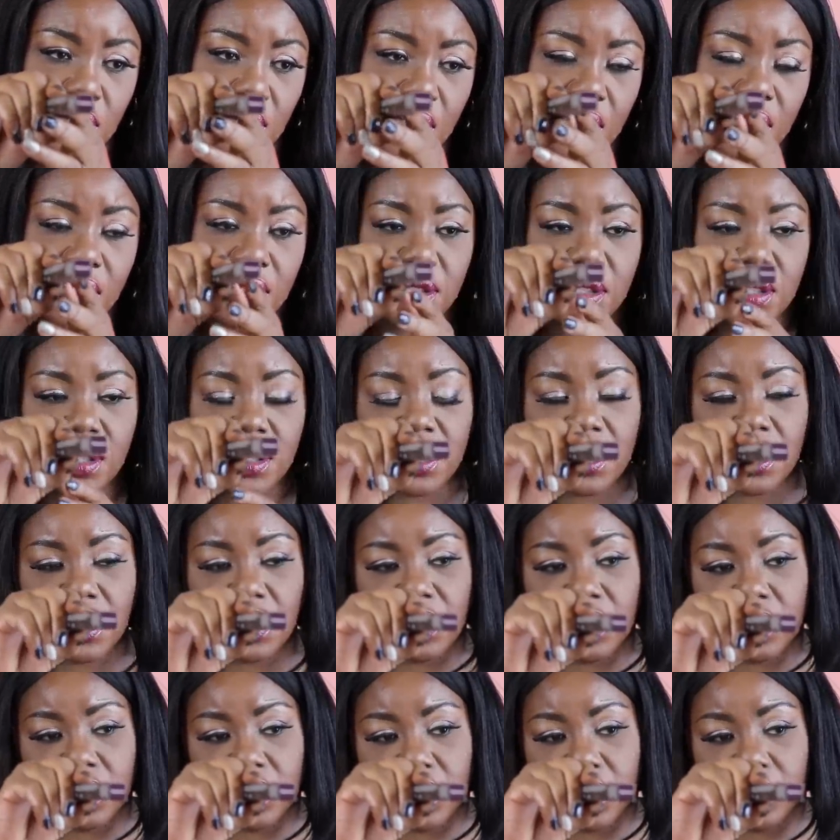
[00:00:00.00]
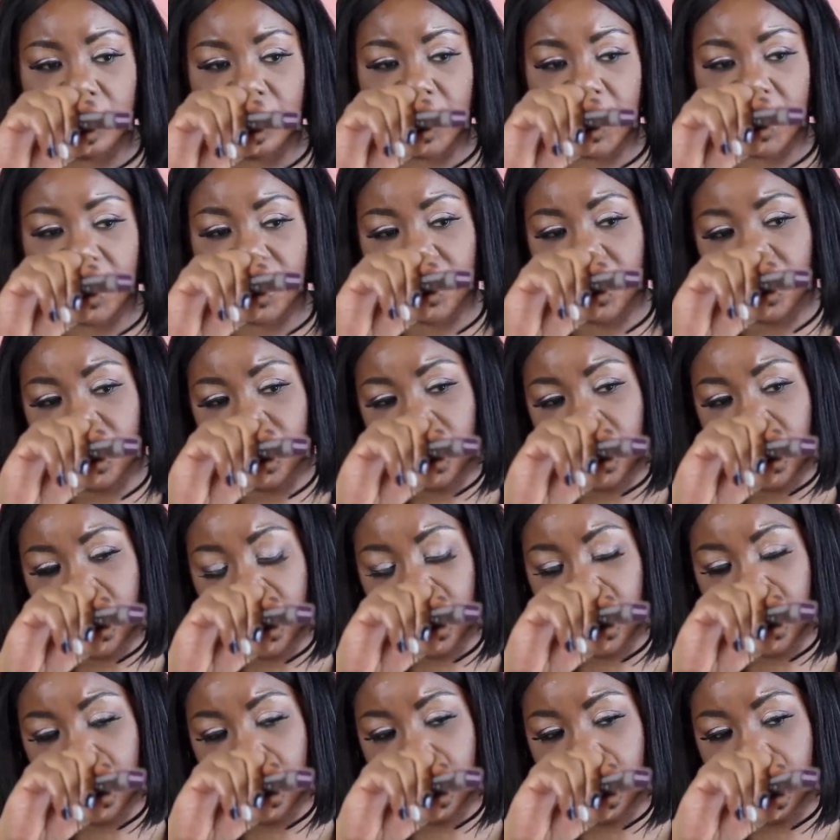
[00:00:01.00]
That's the color. I mean, that's the
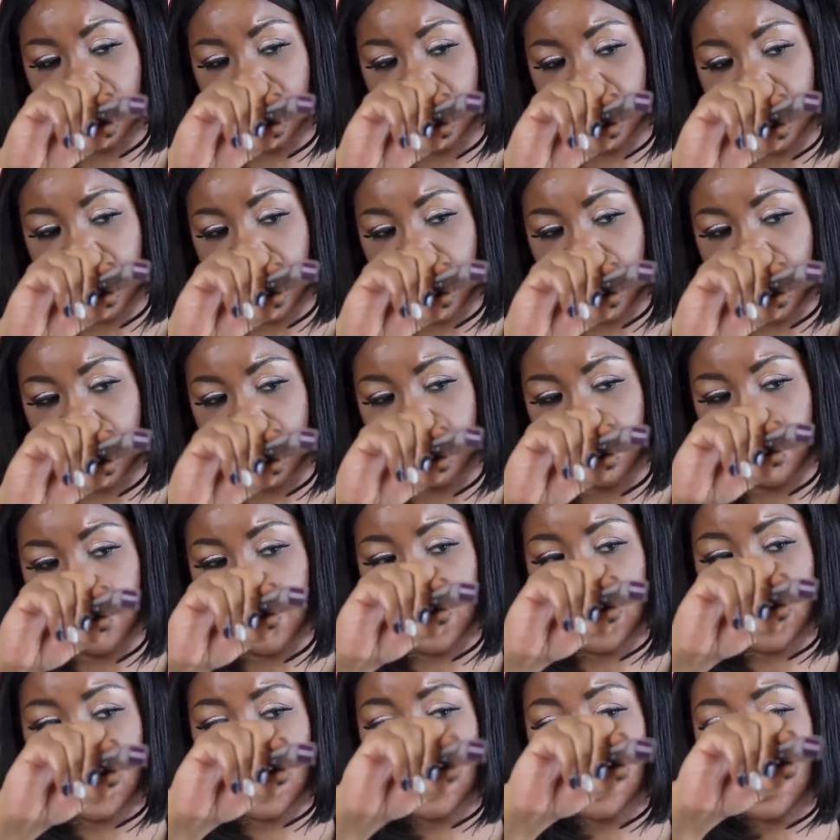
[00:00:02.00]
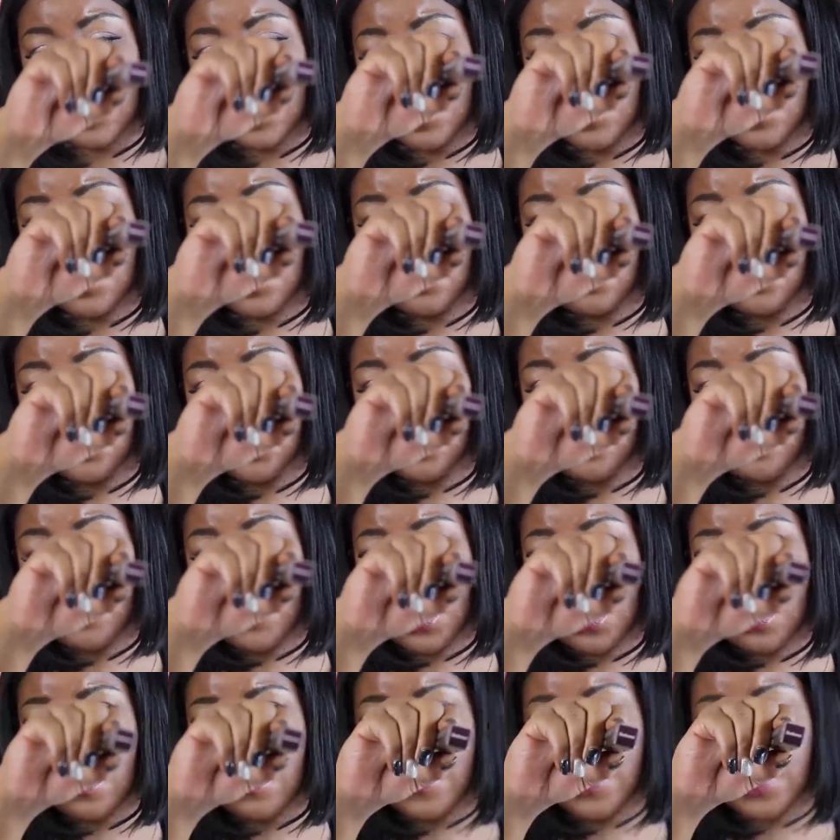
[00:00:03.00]
shade on the top. I guess that's too
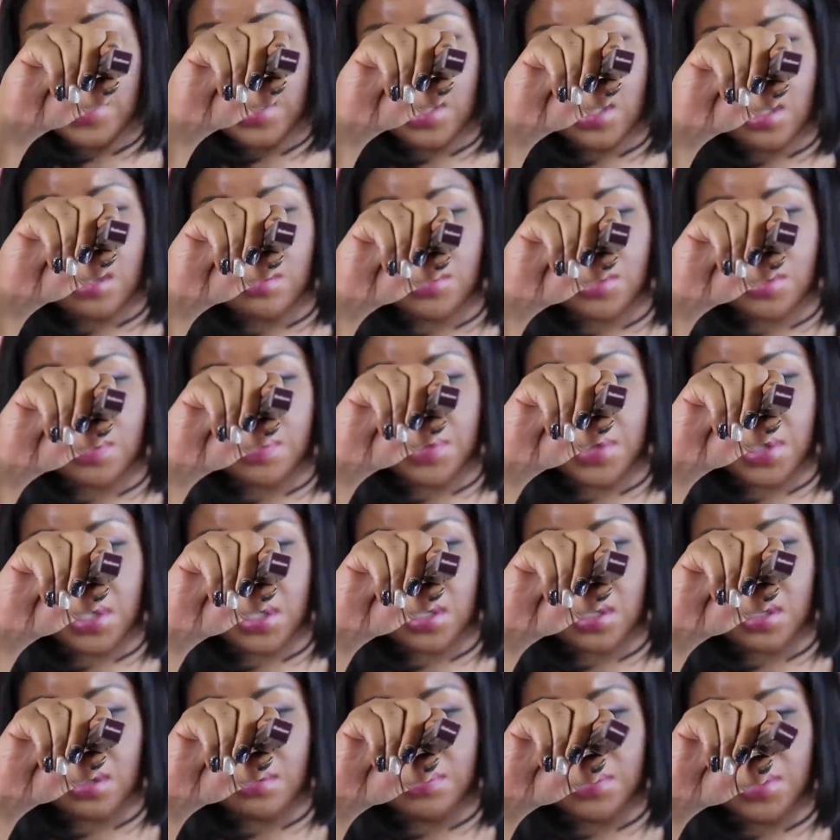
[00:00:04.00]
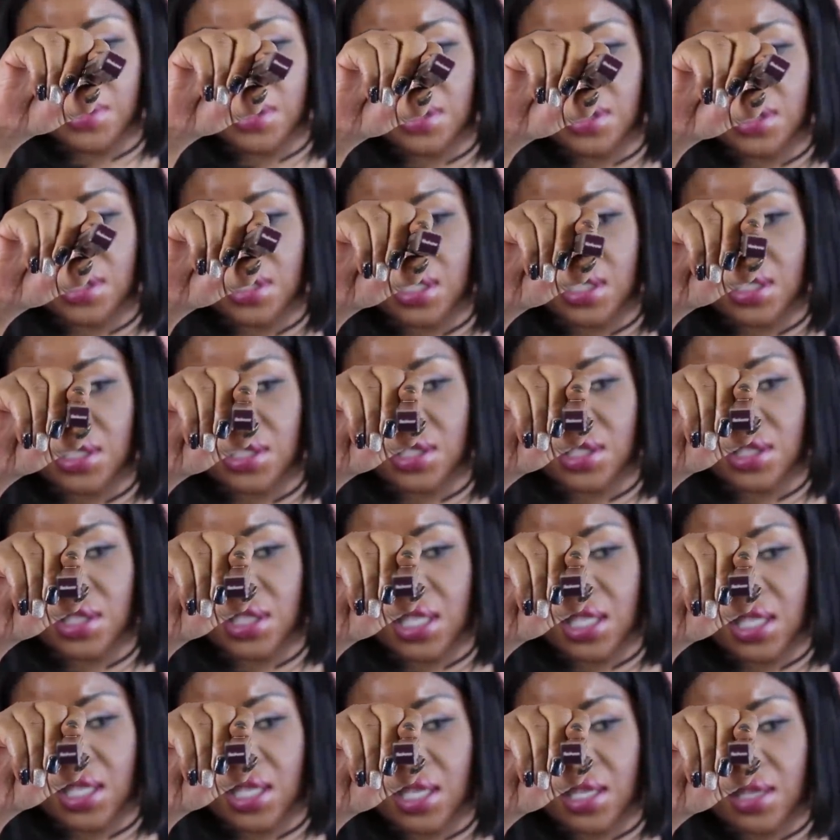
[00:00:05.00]
small for the camera to pick it up, but it says
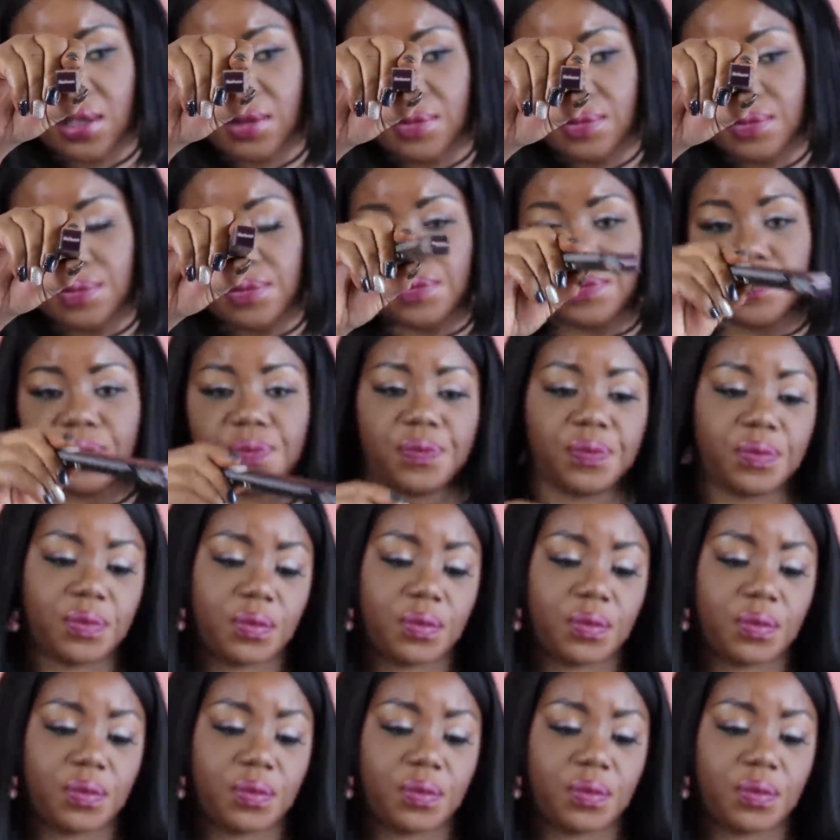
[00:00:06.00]
Stakeout.